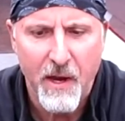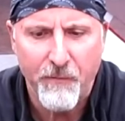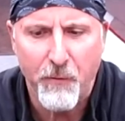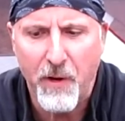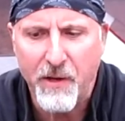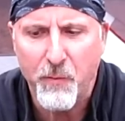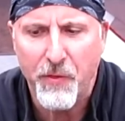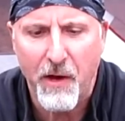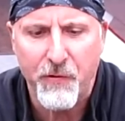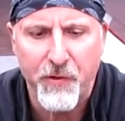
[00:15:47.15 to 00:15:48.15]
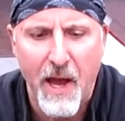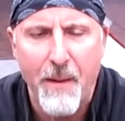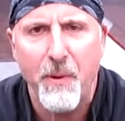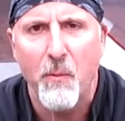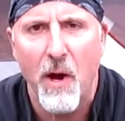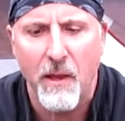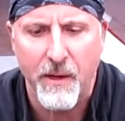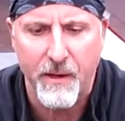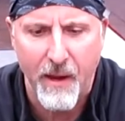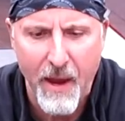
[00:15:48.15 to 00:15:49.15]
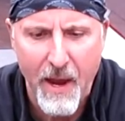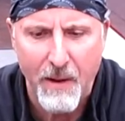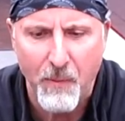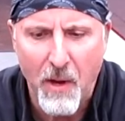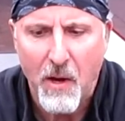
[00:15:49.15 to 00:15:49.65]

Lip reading: if it rains without stopping while in camp,